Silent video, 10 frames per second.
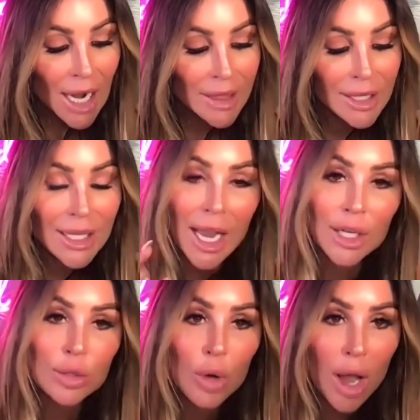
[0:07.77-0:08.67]
I think the
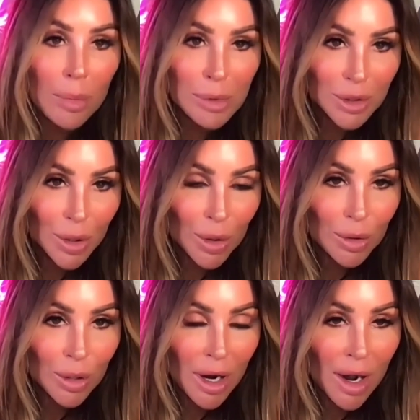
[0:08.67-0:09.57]
actual
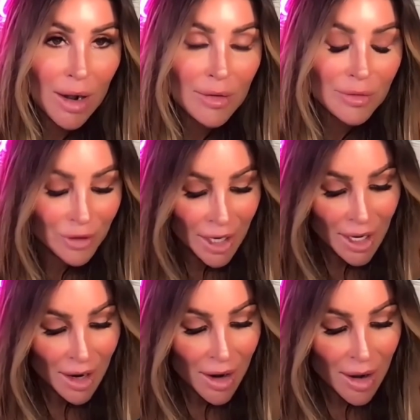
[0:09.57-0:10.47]
episode of
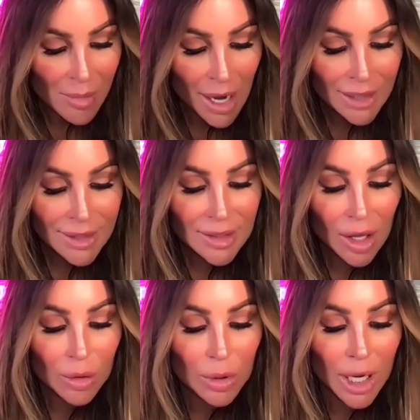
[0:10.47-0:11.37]
Access
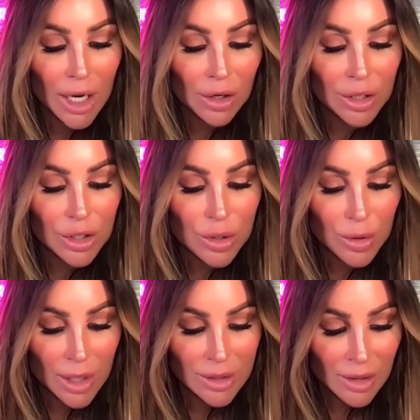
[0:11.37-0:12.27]
Hollywood aired in
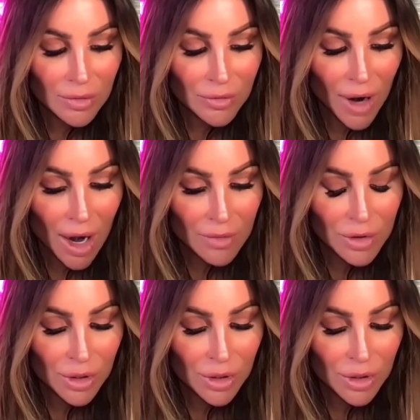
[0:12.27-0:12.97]
2005.